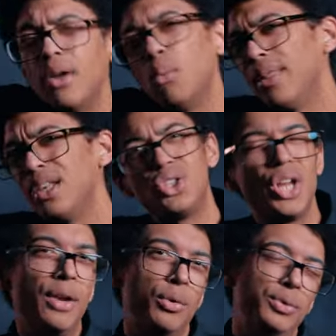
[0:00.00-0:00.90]
I don't want this
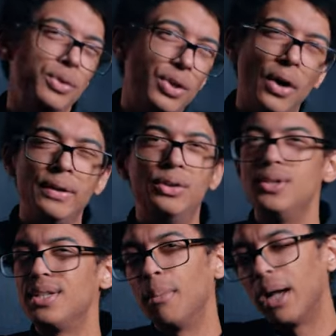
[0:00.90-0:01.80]
channel to turn into
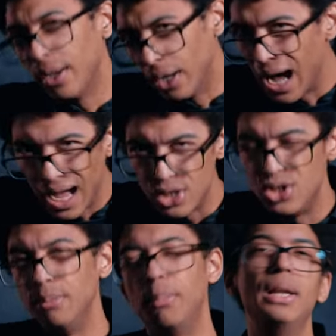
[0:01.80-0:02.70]
some kind of
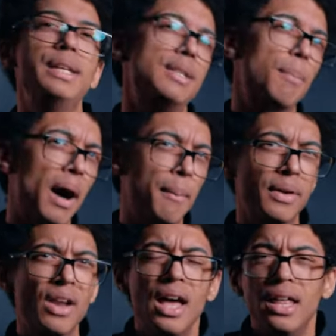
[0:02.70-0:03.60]
hygiene police
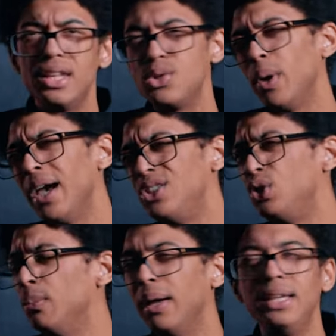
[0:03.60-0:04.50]
department. There's way
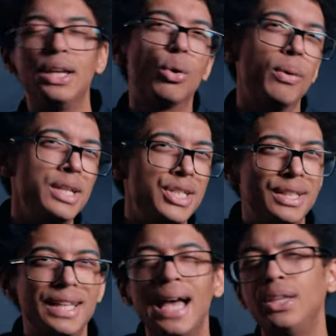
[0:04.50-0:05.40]
too many
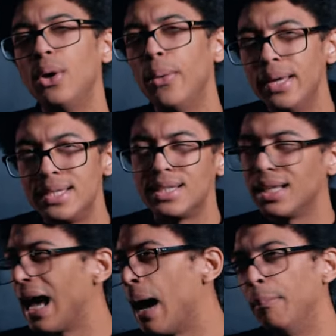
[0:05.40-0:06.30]
cringy tattooists,
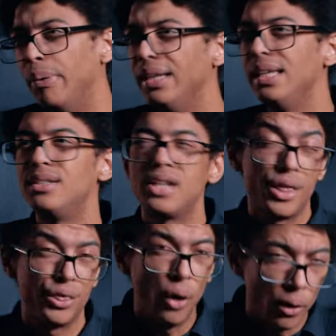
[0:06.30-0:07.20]
companies,
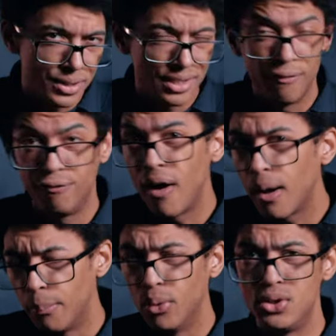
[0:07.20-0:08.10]
thoughts and
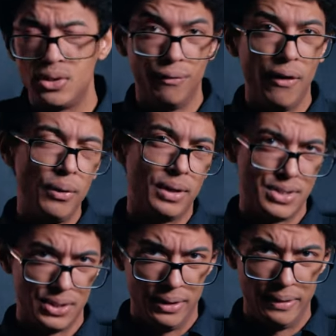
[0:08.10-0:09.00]
fuckboys to
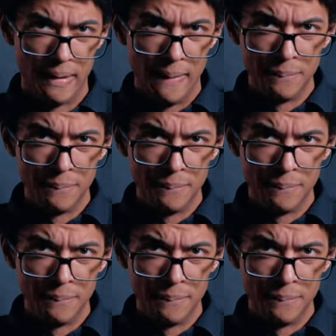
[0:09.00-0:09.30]
focus on.